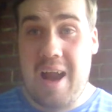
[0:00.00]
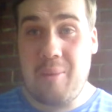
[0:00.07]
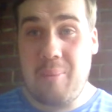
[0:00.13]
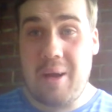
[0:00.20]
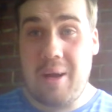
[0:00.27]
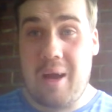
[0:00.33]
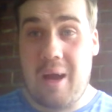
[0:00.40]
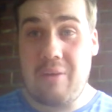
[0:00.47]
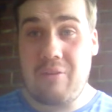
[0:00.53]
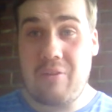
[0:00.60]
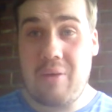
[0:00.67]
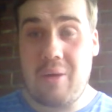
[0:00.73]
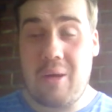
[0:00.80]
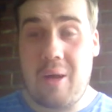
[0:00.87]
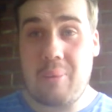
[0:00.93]
in a minute, I
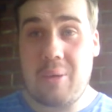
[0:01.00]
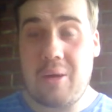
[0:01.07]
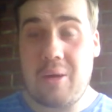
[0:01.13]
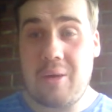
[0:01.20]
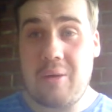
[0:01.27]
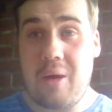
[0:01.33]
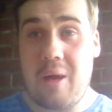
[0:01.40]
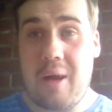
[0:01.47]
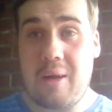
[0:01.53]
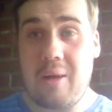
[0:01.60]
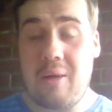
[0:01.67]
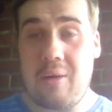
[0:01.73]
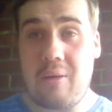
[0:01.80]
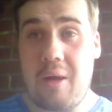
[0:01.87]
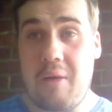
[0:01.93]
feel like I'm going to
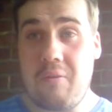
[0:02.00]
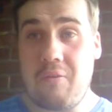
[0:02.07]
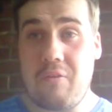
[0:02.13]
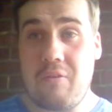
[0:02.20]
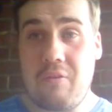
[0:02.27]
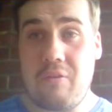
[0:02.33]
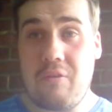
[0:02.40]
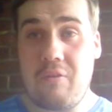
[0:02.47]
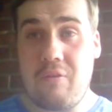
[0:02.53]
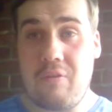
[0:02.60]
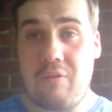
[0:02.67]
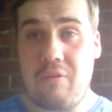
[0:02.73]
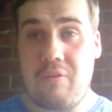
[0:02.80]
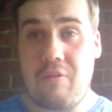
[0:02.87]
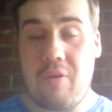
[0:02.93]
end up getting
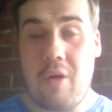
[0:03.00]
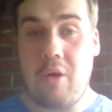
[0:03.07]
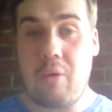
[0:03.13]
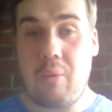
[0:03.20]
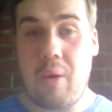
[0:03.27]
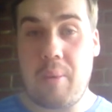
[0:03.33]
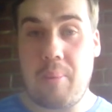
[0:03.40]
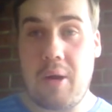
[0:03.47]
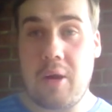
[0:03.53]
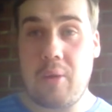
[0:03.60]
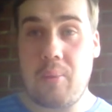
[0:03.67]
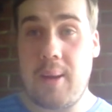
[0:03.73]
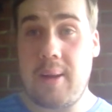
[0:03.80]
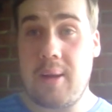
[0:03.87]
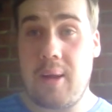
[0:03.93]
flown away by
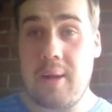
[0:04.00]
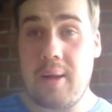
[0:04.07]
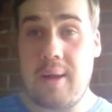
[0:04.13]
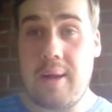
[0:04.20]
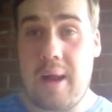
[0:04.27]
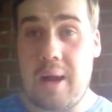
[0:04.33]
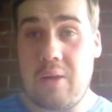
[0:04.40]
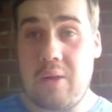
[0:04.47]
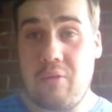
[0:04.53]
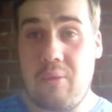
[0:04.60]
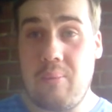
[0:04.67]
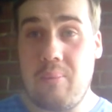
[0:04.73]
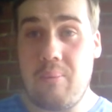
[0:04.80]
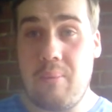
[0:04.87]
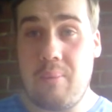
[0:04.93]
the wind like the nannies
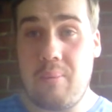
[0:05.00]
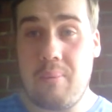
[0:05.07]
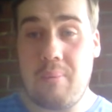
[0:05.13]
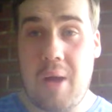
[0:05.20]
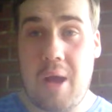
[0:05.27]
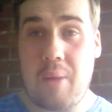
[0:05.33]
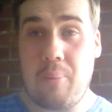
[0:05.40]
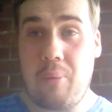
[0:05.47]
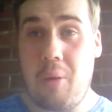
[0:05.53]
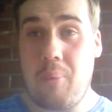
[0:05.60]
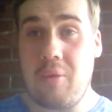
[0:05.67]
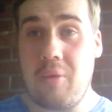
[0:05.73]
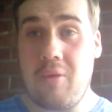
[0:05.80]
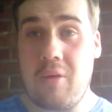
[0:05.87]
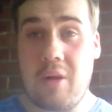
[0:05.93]
from Mary
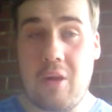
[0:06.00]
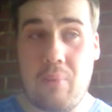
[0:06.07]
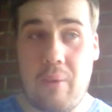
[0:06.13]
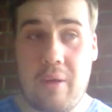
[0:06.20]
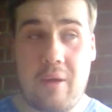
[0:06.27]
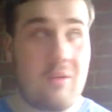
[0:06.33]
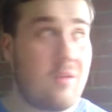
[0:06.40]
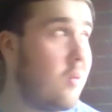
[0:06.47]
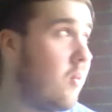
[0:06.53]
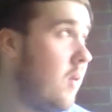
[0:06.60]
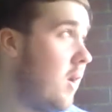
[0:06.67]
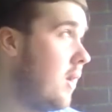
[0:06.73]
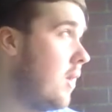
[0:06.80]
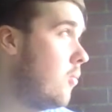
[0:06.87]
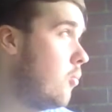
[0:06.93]
Poppins at this bit because the
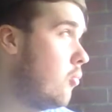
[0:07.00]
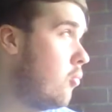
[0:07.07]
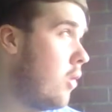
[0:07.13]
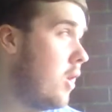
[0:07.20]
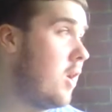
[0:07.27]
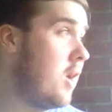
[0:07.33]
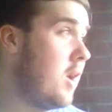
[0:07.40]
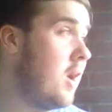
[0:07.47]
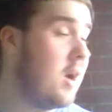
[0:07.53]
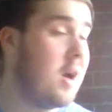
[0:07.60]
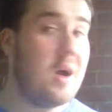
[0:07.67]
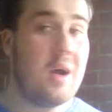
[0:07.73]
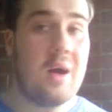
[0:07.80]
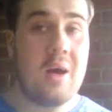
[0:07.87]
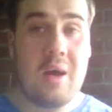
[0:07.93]
wind is pretty
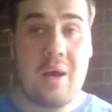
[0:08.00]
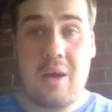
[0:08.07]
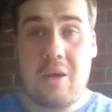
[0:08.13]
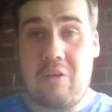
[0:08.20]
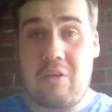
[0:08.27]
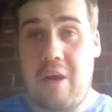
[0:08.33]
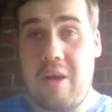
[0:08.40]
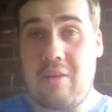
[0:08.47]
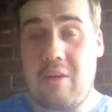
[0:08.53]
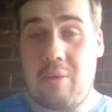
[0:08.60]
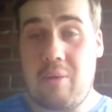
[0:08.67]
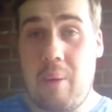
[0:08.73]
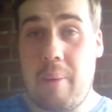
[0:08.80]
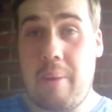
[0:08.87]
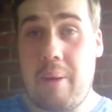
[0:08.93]
crazy
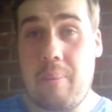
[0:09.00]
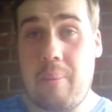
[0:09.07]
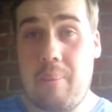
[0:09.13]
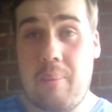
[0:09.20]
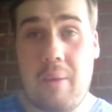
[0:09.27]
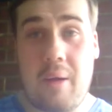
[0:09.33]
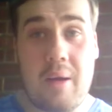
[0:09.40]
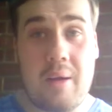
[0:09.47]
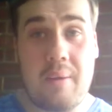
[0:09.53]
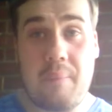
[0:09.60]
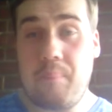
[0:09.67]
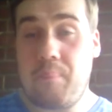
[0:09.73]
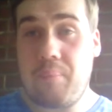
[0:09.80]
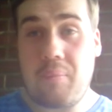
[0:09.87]
at the moment, but